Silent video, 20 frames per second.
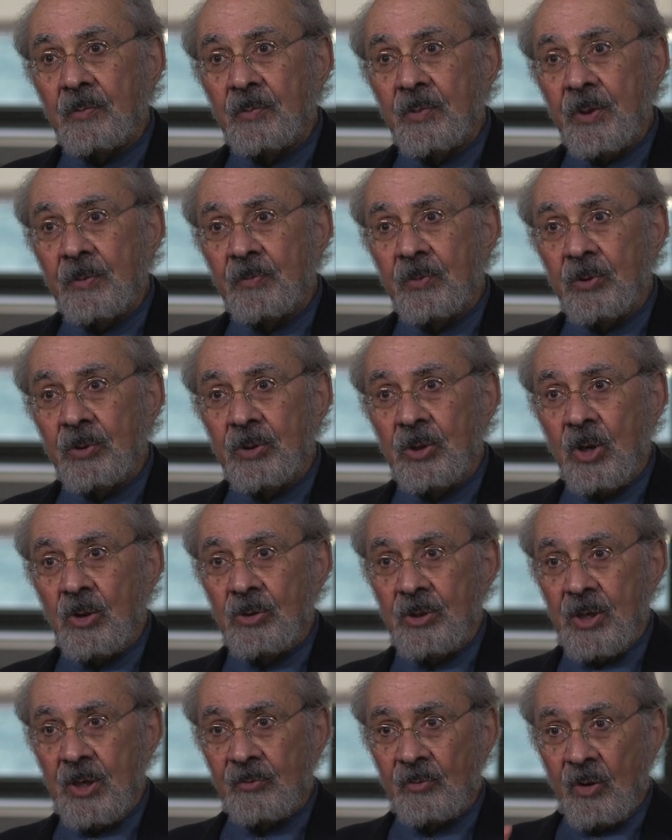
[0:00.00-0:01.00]
People
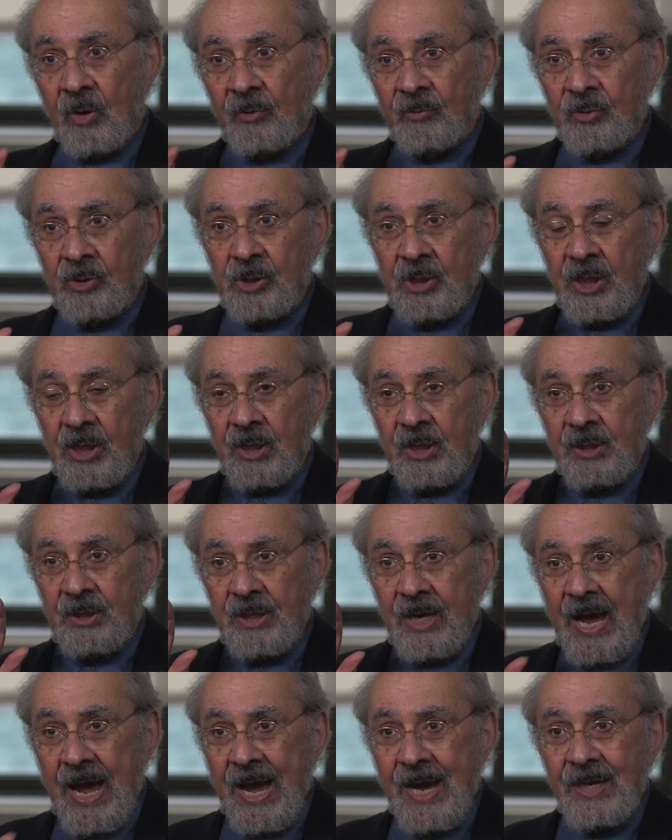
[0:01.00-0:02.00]
don't obviously
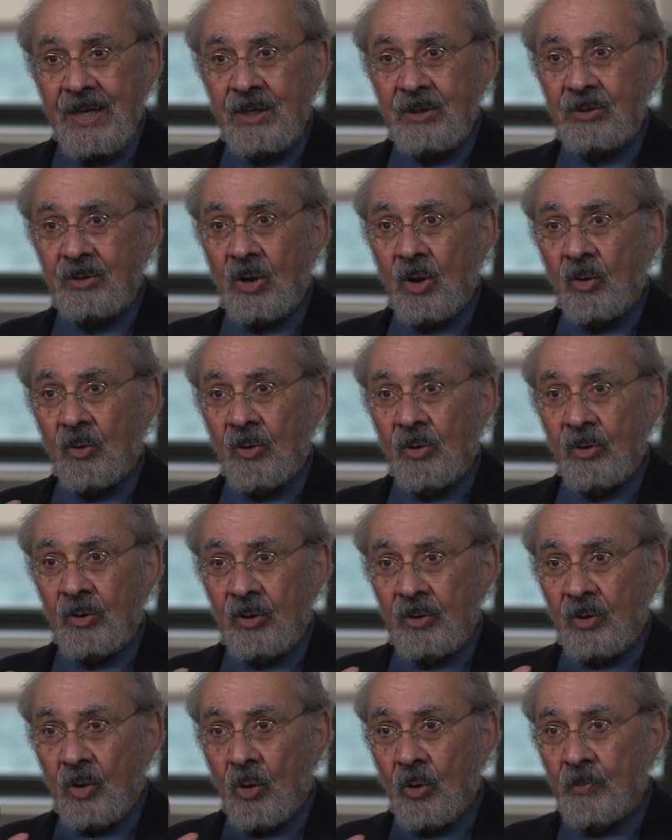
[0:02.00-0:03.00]
attack
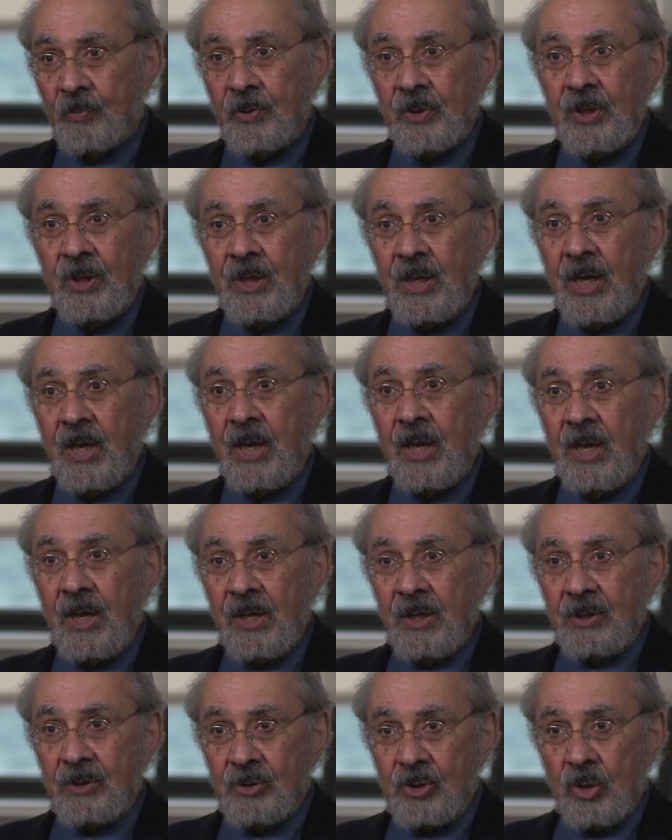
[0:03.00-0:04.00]
openly
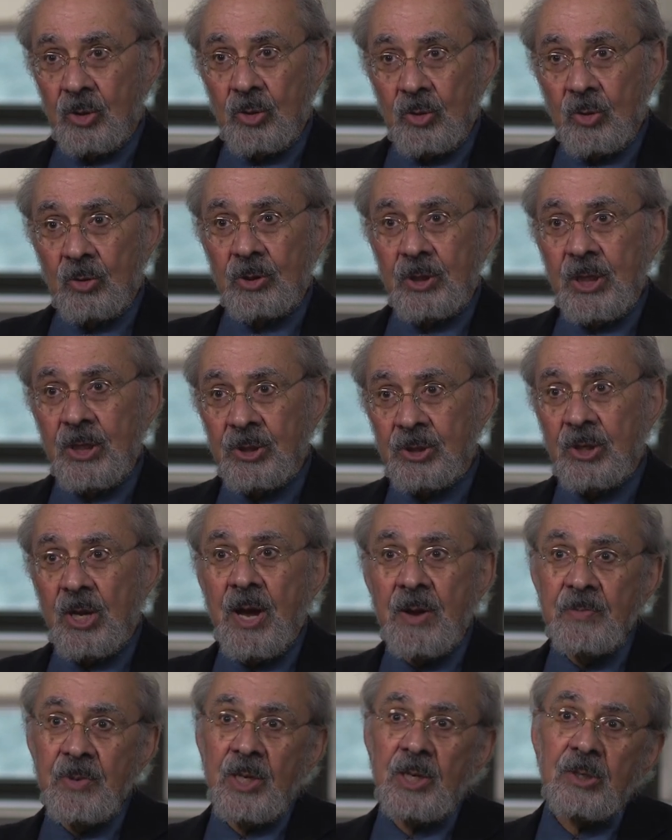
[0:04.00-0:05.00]
so-called
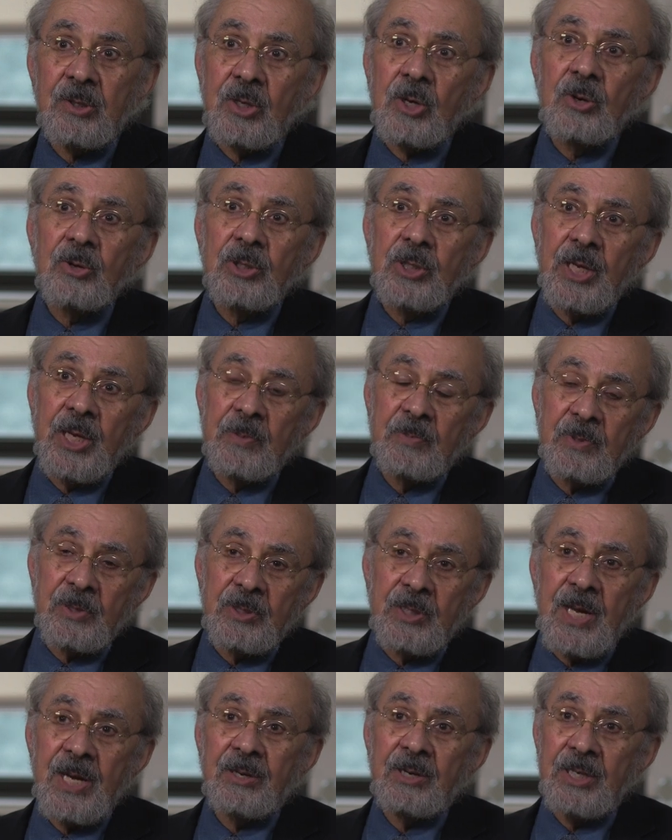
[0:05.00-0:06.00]
Islamic clothing,
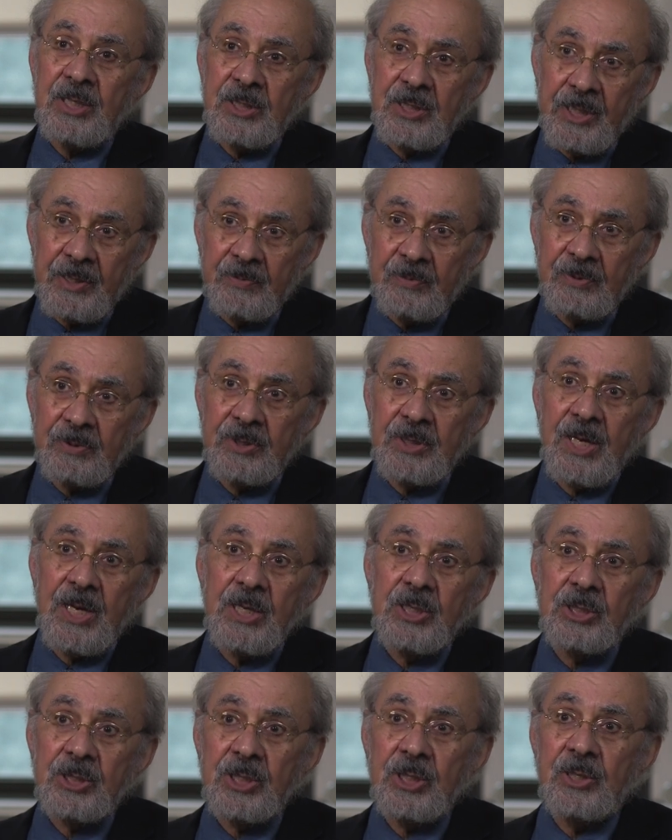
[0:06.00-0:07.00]
but their
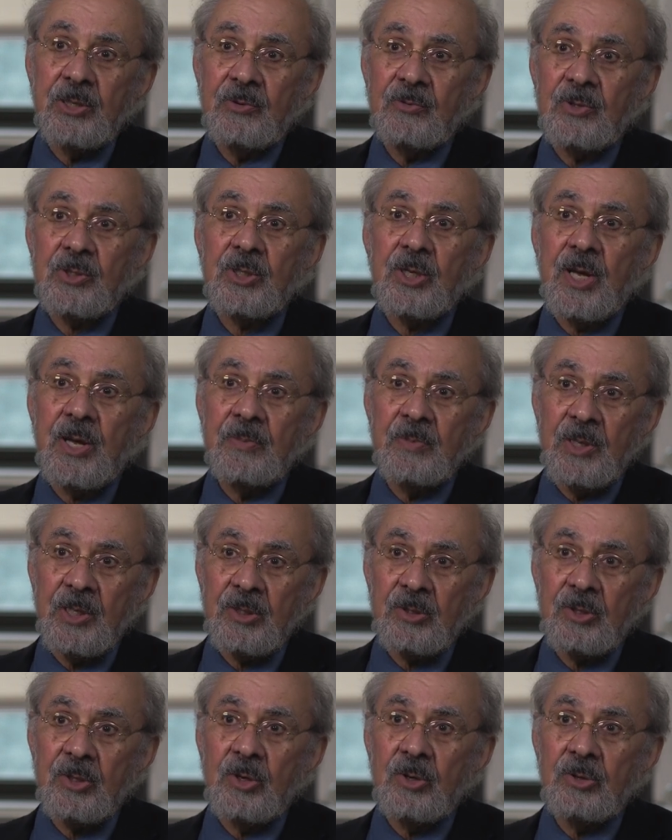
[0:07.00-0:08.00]
interpretation of
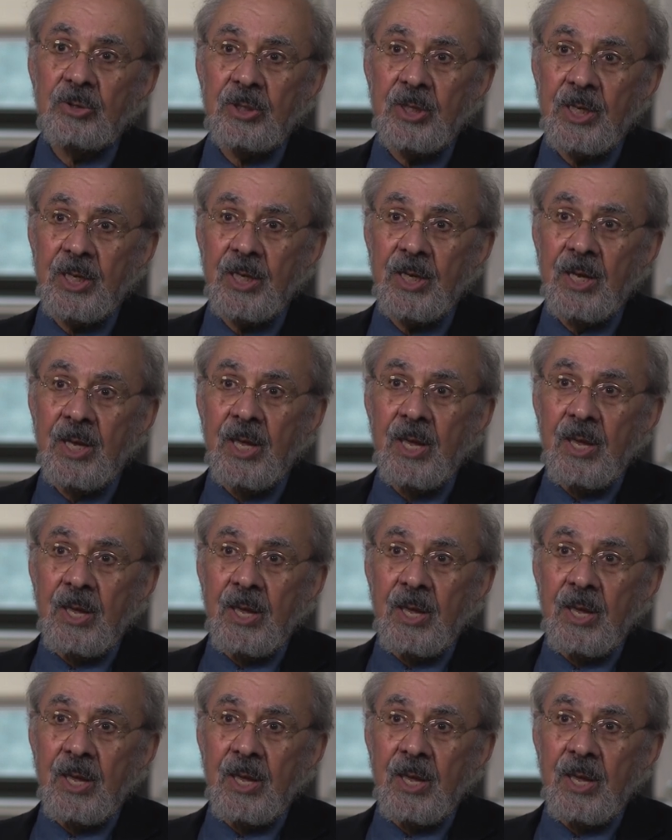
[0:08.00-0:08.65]
Islamic clothing